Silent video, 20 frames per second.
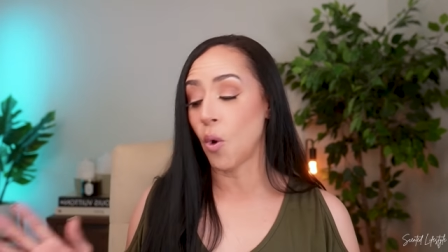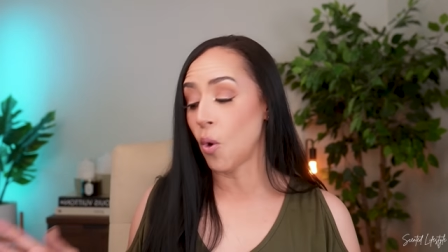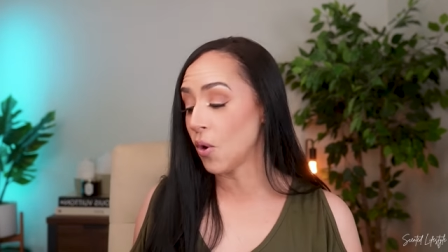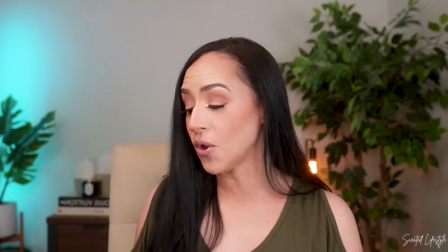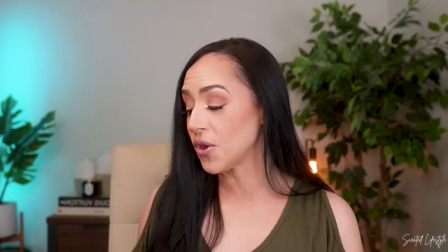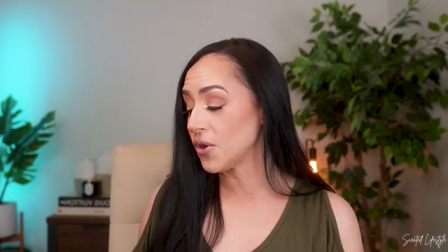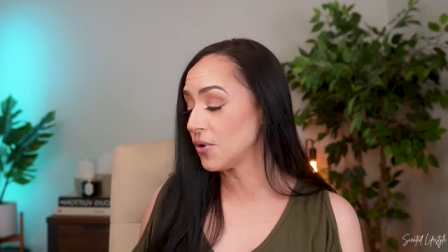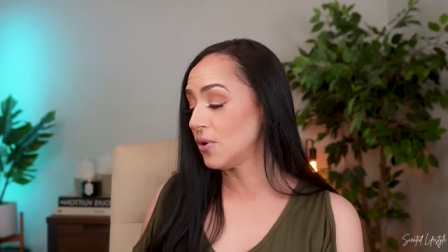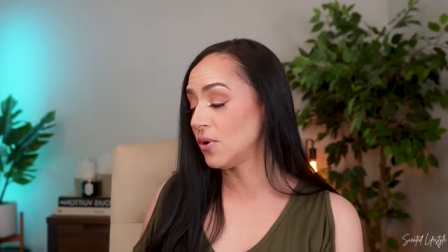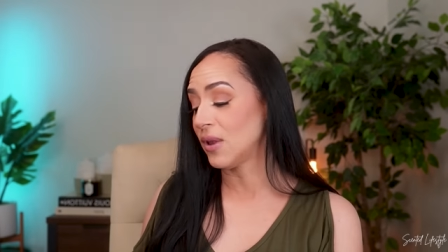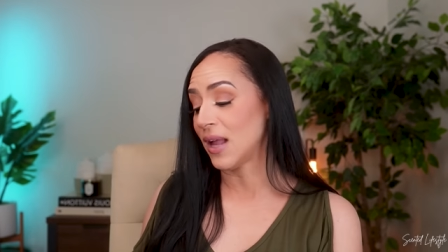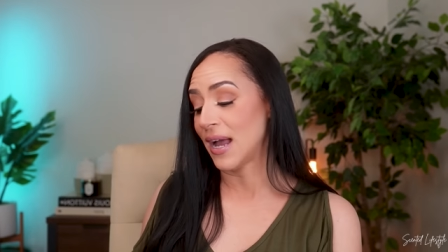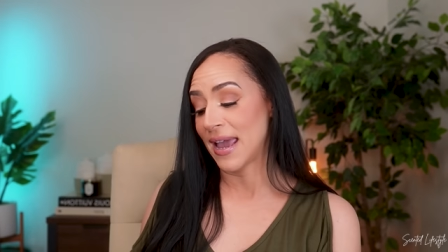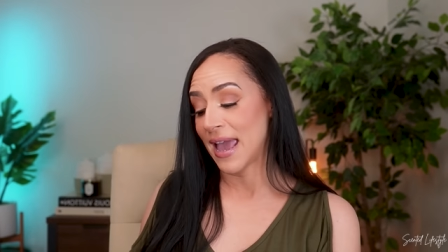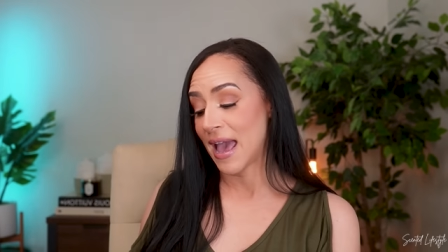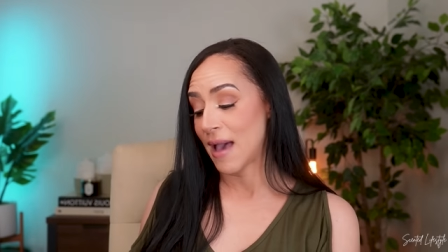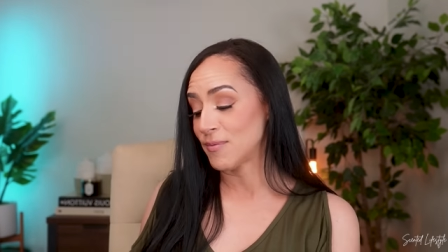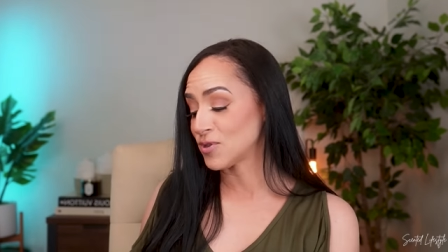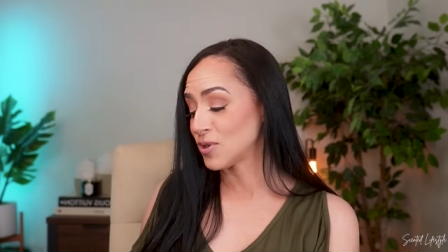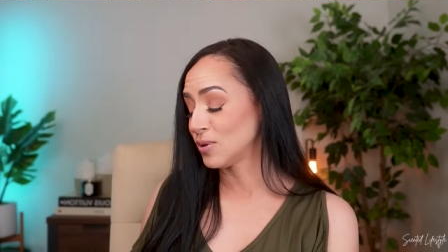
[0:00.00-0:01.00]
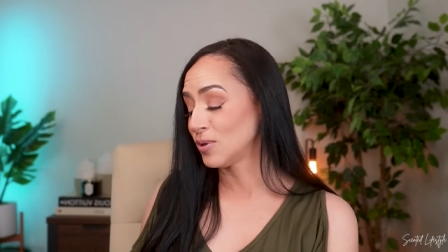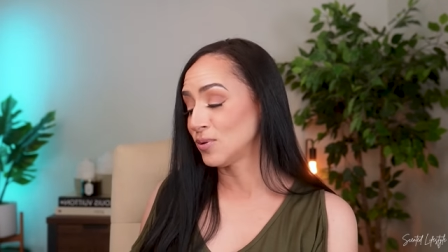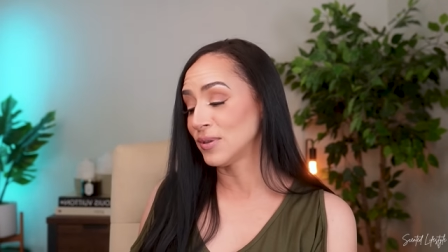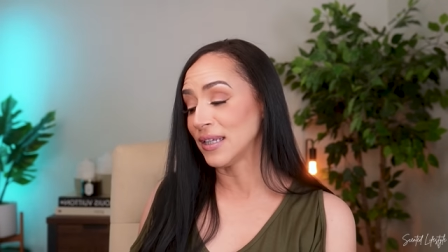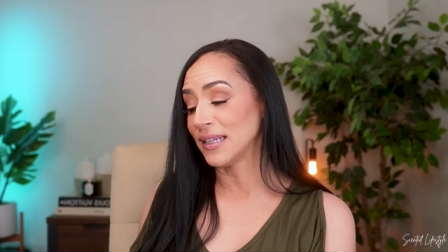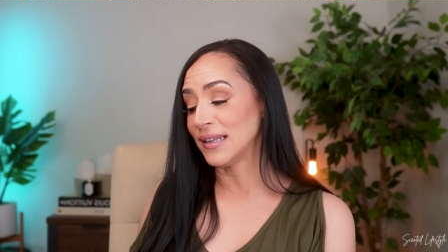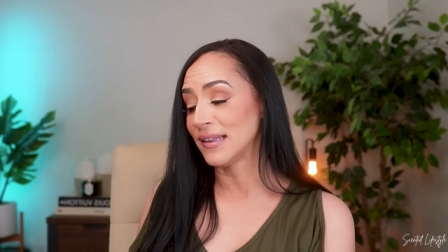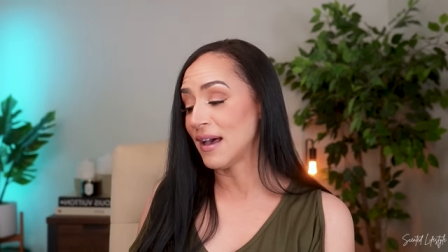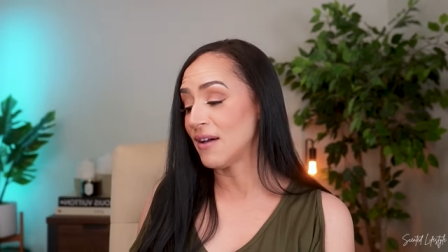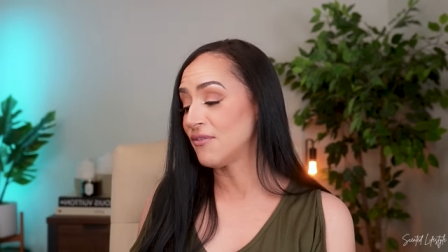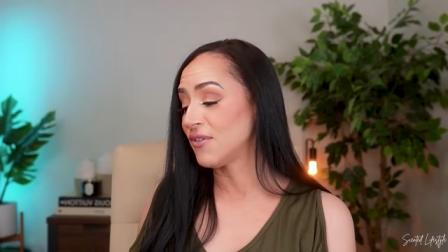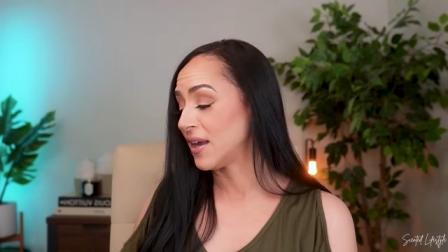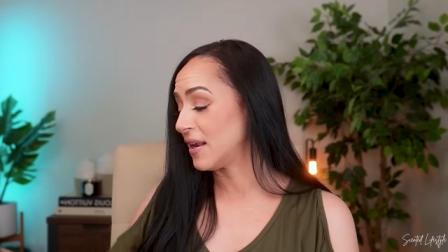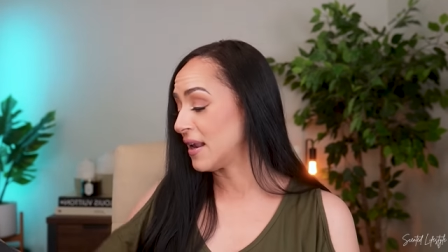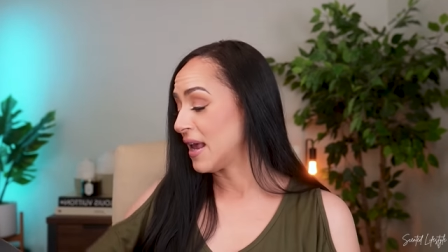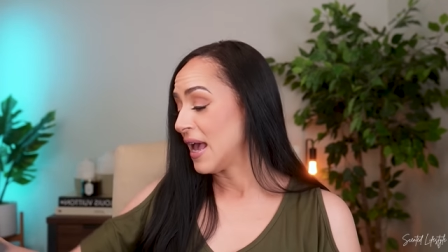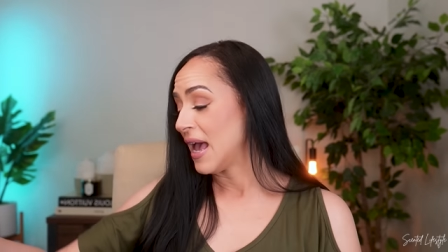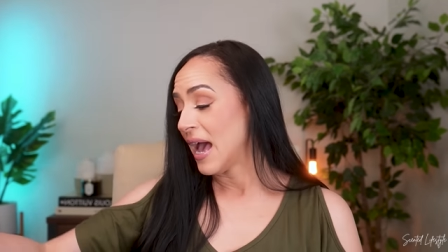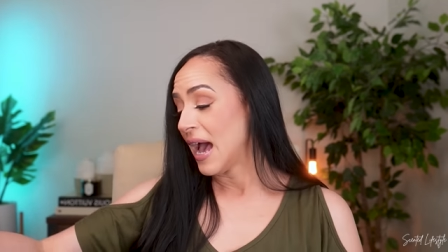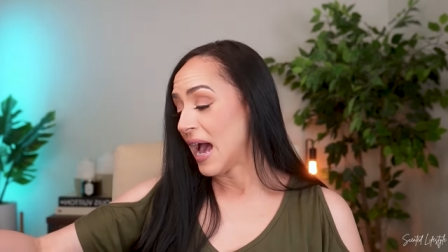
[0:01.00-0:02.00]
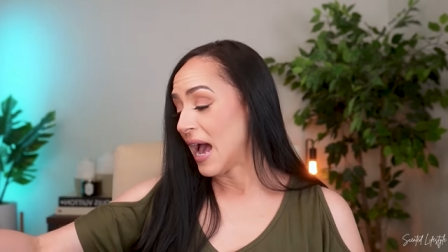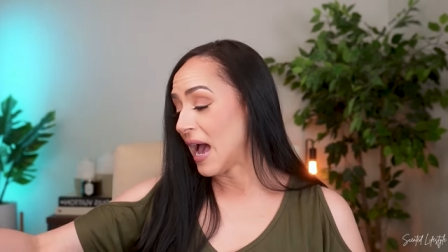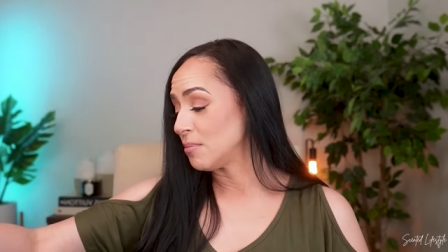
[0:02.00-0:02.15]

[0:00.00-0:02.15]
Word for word: The oil, I absolutely love it.